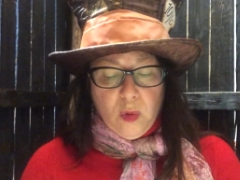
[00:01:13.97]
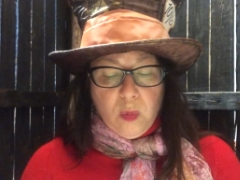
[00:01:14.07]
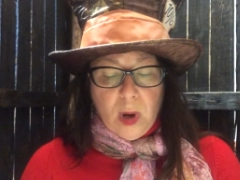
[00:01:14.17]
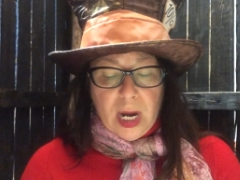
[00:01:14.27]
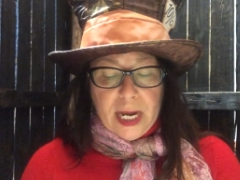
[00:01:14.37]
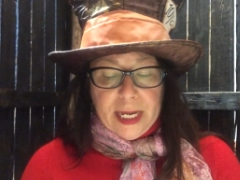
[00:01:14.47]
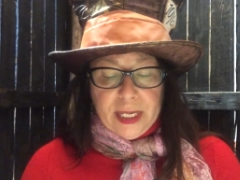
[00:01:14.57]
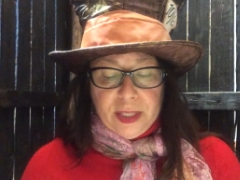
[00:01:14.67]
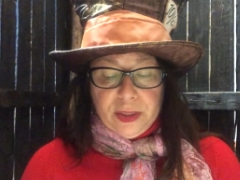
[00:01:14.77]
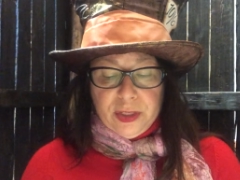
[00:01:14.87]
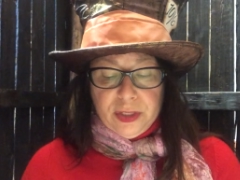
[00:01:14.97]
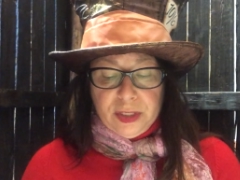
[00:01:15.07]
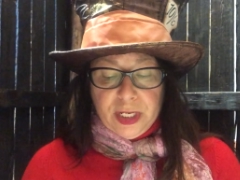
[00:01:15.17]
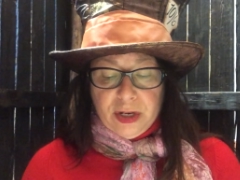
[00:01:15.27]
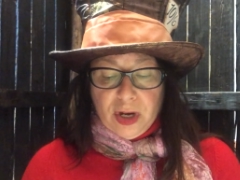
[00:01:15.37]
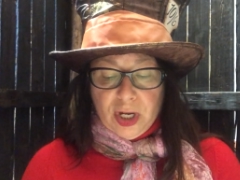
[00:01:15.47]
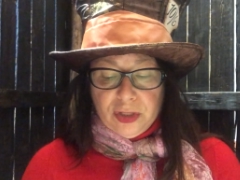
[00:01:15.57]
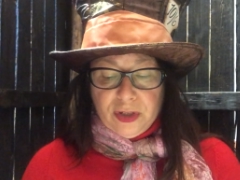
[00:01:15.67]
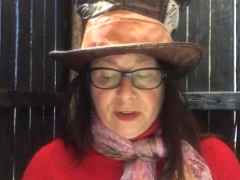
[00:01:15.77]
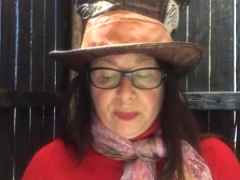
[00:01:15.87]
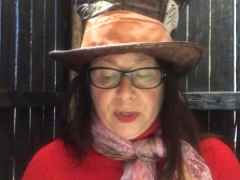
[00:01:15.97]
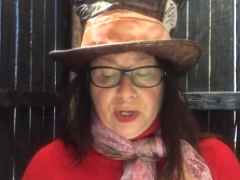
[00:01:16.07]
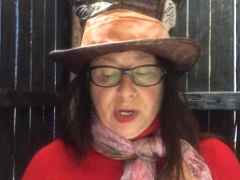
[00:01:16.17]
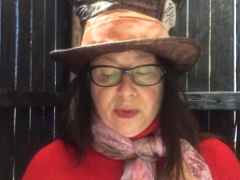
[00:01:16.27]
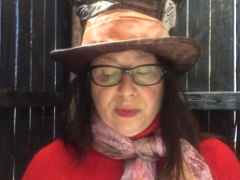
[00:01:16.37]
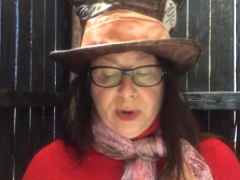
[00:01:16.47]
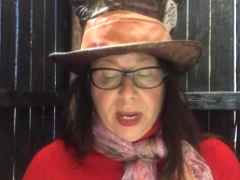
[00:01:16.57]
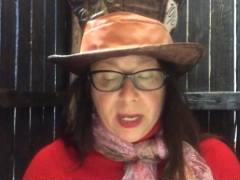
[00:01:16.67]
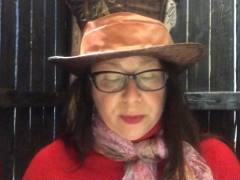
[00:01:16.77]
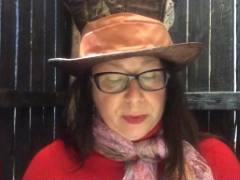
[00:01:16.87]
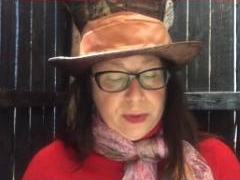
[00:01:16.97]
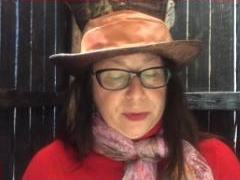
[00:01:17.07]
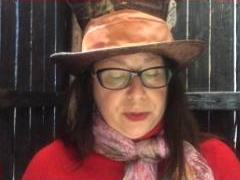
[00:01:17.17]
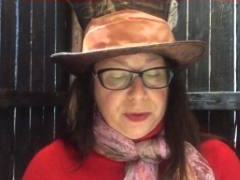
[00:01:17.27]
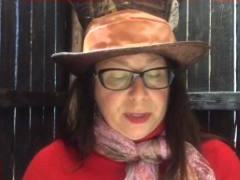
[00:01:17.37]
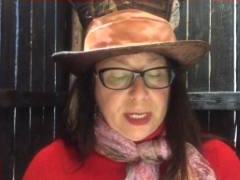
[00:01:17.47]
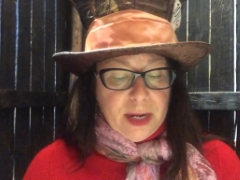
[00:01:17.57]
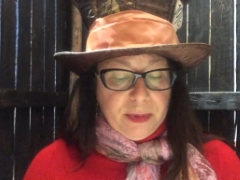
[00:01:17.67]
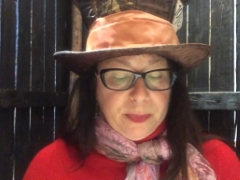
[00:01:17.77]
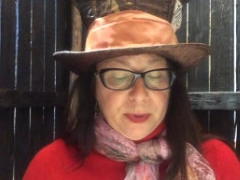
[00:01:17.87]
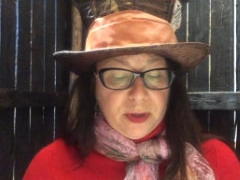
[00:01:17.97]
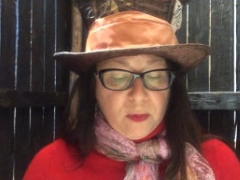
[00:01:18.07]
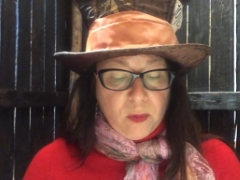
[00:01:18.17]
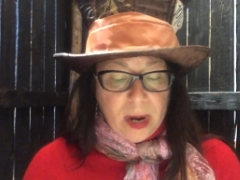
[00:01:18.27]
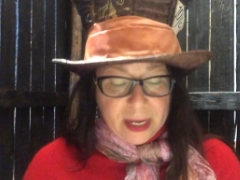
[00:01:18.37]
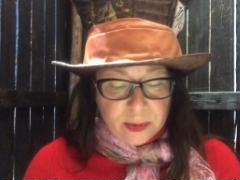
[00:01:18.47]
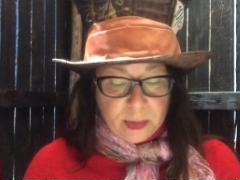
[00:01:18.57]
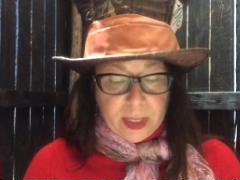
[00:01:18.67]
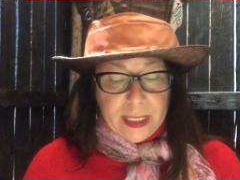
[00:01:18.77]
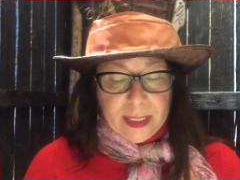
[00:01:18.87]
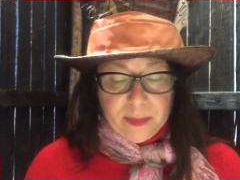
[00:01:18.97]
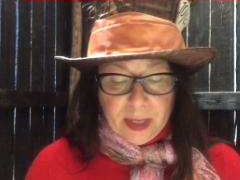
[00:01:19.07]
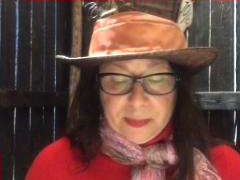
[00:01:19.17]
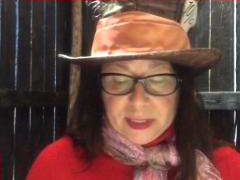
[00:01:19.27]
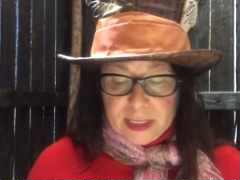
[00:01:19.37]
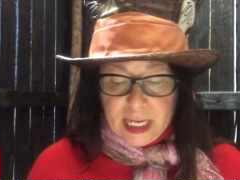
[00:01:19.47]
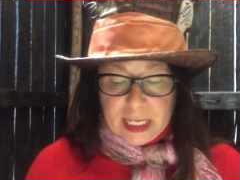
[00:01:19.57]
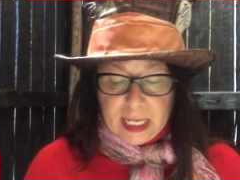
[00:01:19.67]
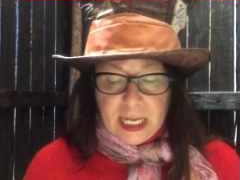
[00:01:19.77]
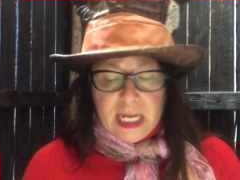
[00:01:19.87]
Why, this here ought to have been a red rose tree, and we put a white one in by mistake.